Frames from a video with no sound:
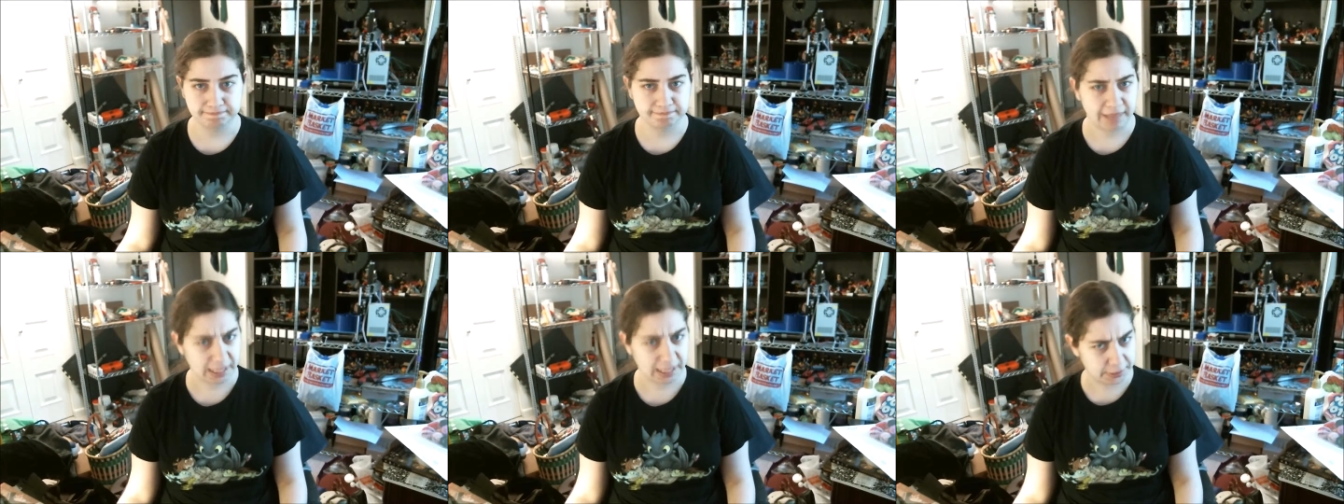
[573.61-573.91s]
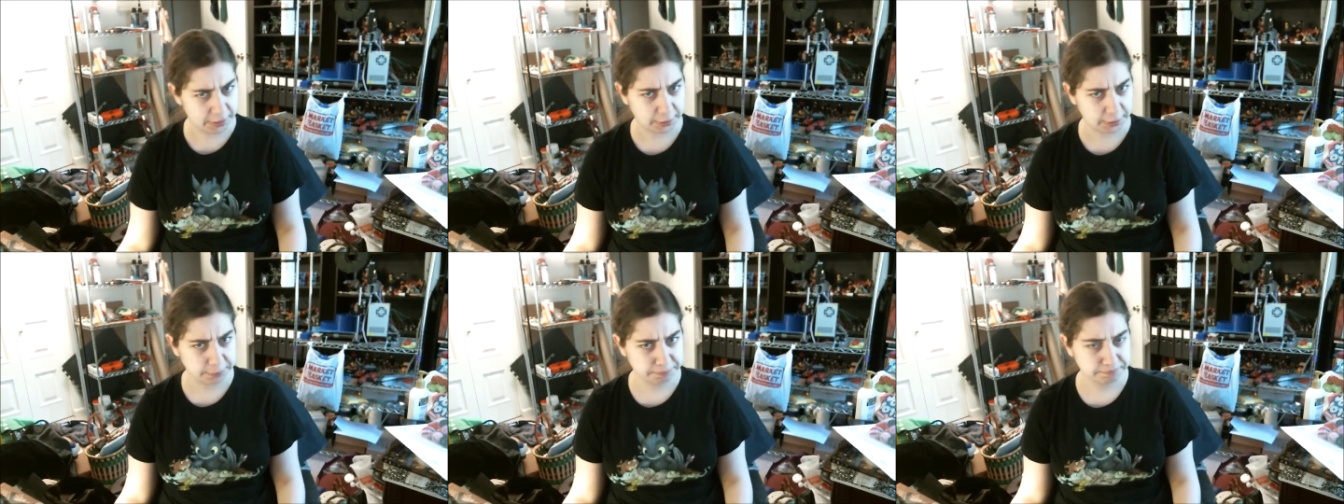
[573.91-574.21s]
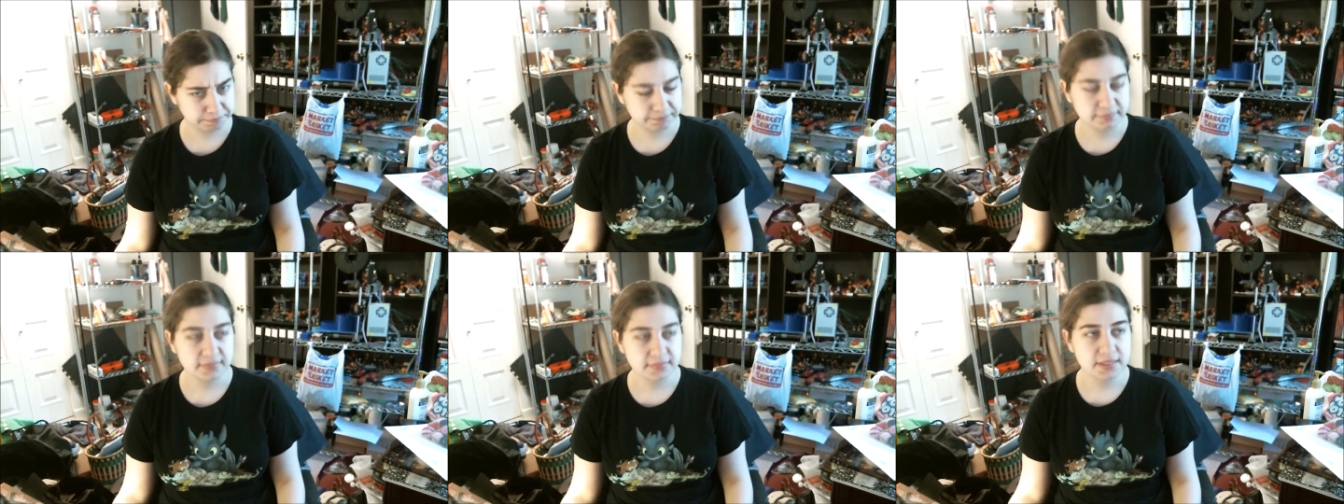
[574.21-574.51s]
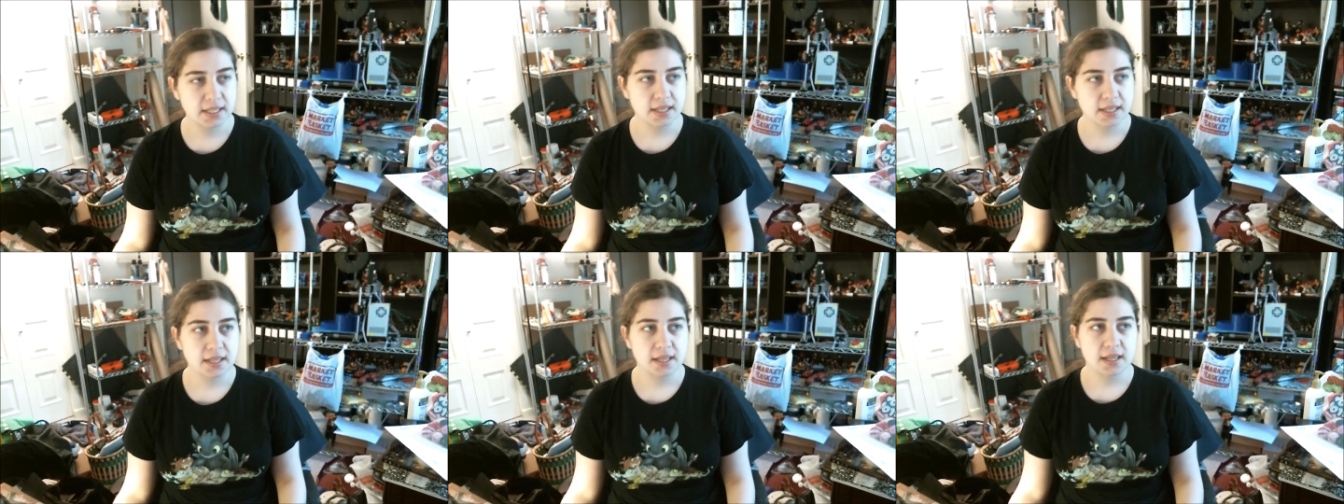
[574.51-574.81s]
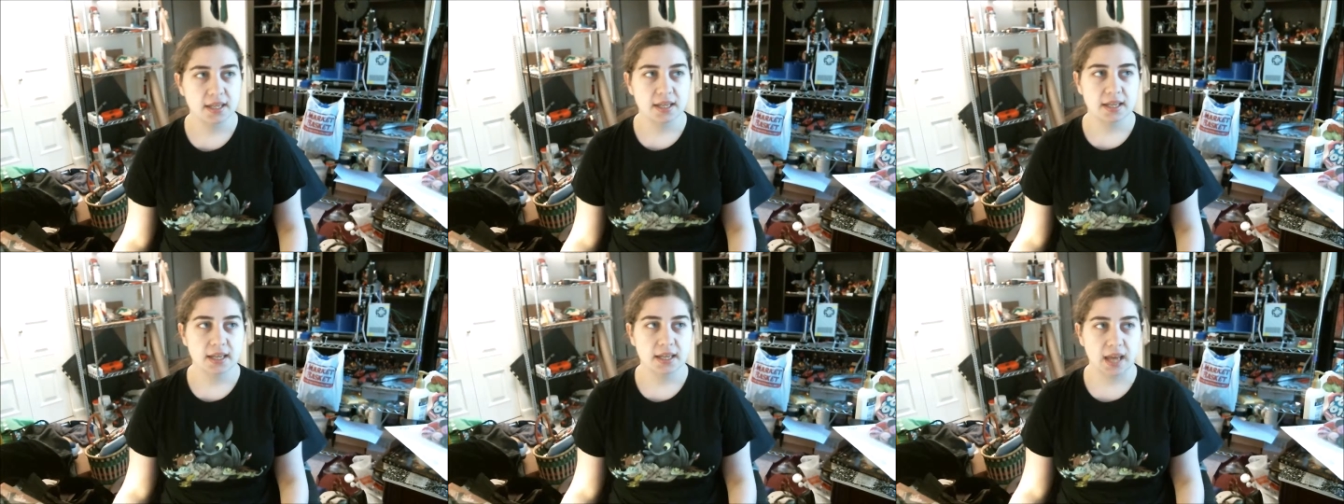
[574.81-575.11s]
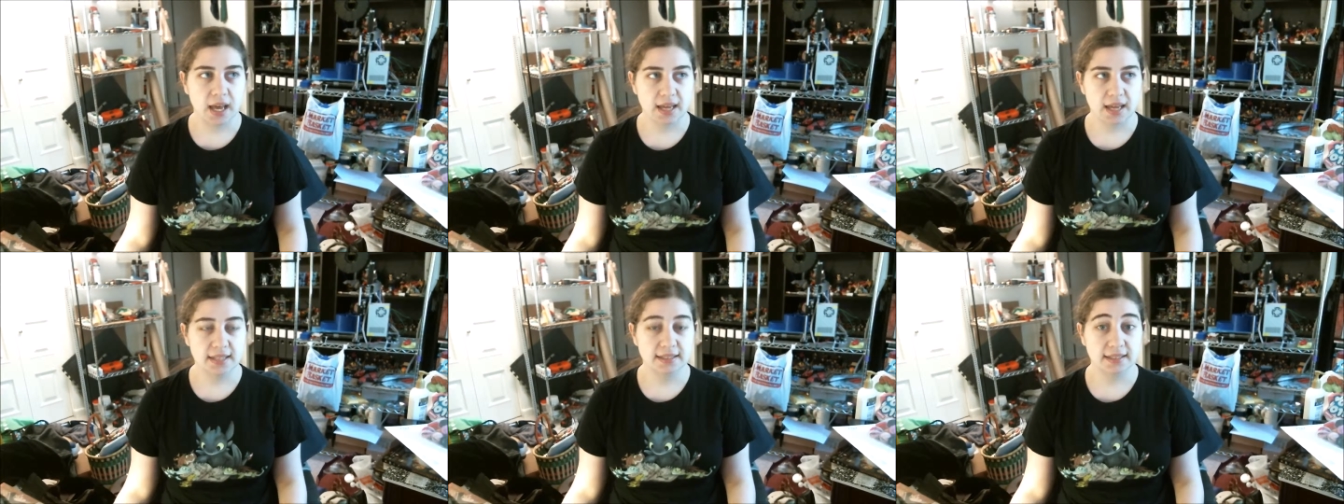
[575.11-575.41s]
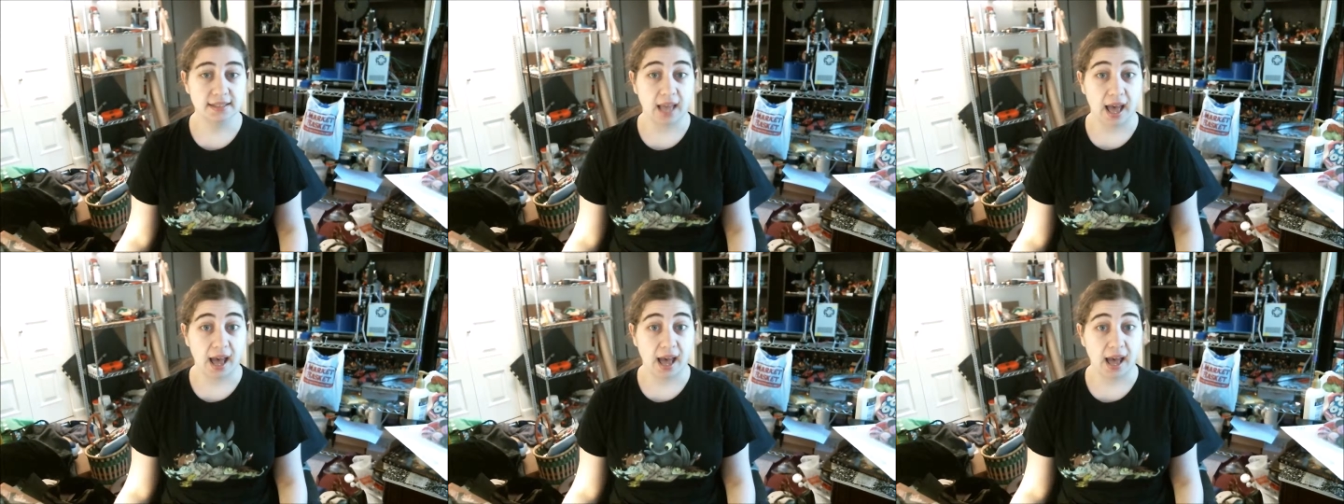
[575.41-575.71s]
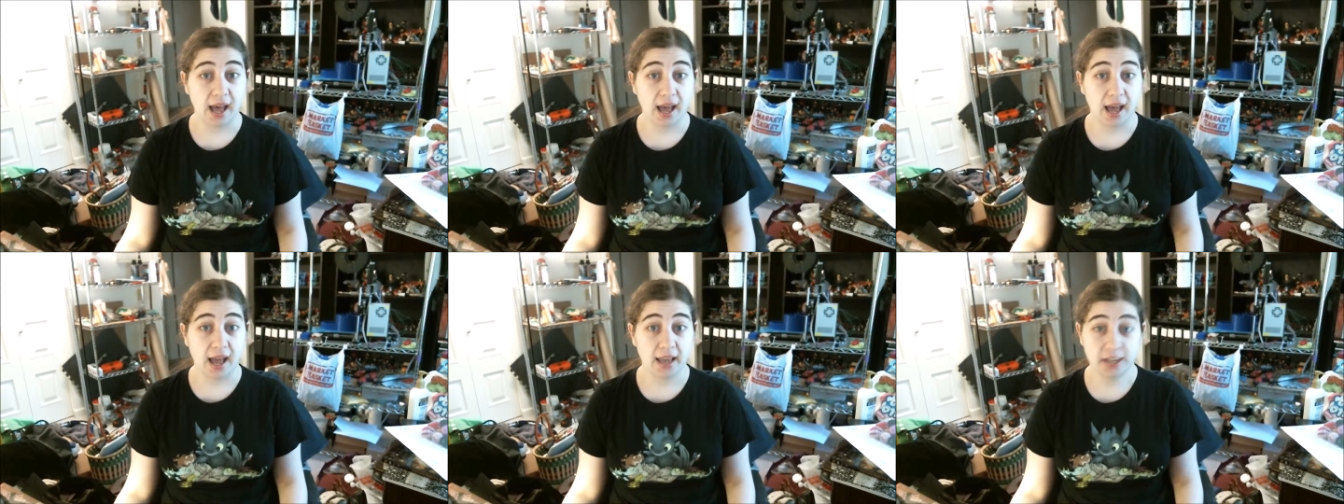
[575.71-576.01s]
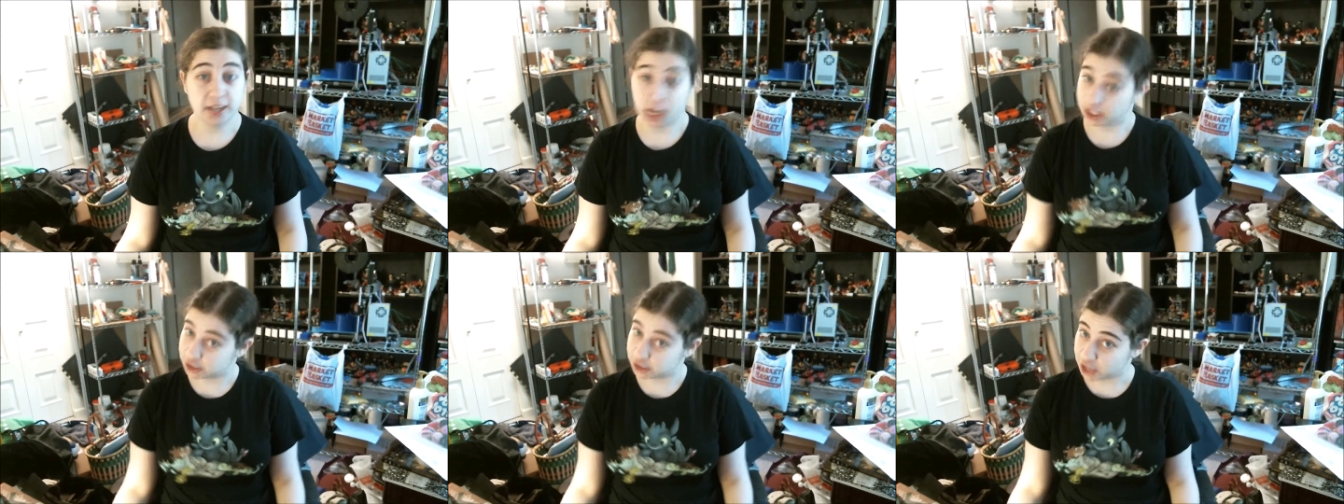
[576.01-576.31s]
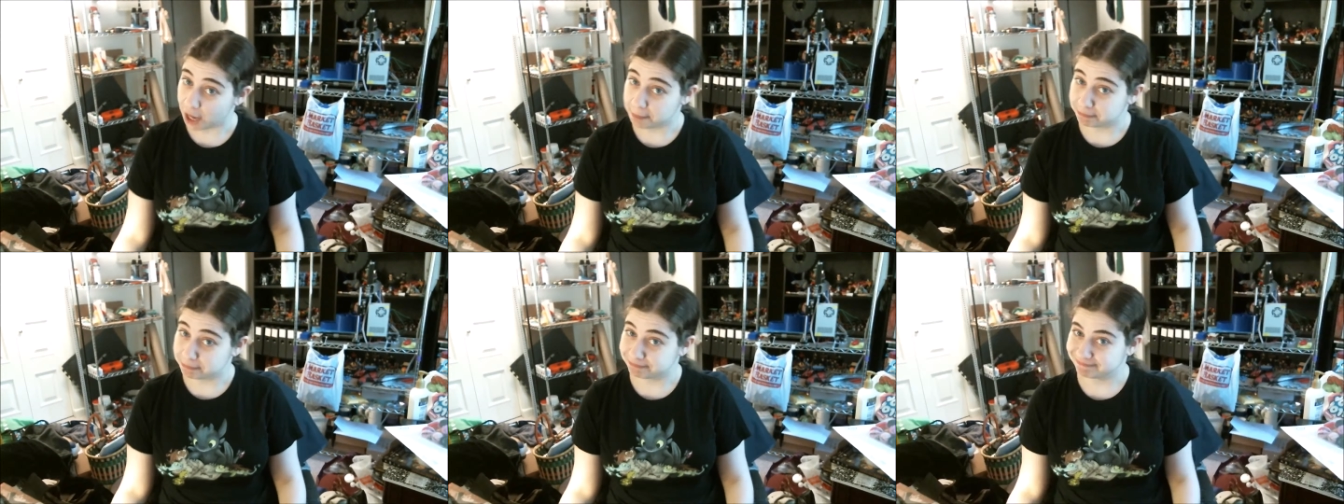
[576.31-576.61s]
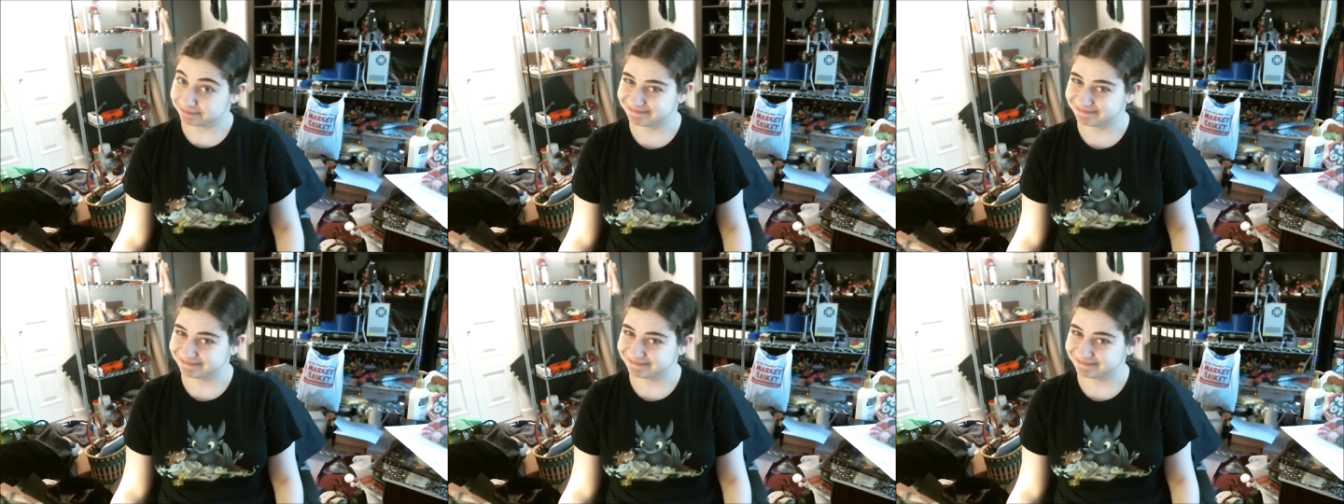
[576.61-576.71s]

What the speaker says: I don't know. Because I got a job.